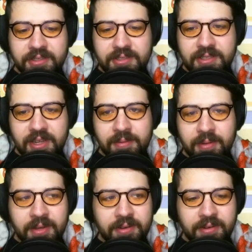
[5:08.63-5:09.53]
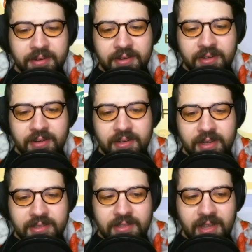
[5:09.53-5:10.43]
see, but
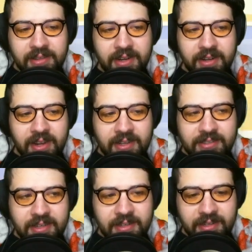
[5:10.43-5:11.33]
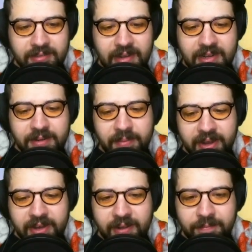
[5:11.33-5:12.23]
it's not there yet because I didn't
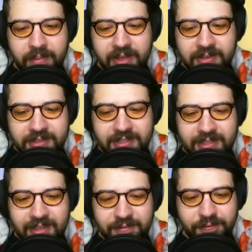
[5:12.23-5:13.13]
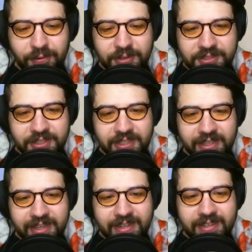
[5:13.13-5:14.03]
make enough bells, unfortunately.